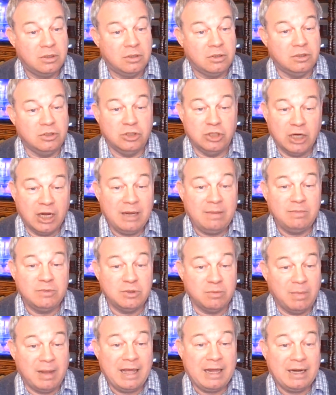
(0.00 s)
James
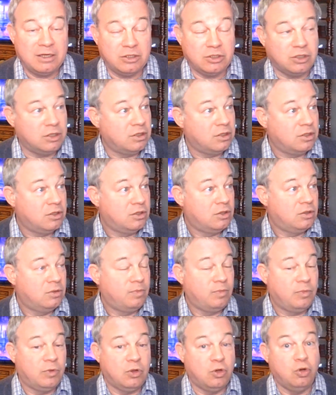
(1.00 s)
Madison,
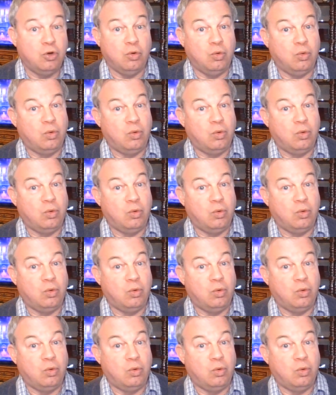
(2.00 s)
who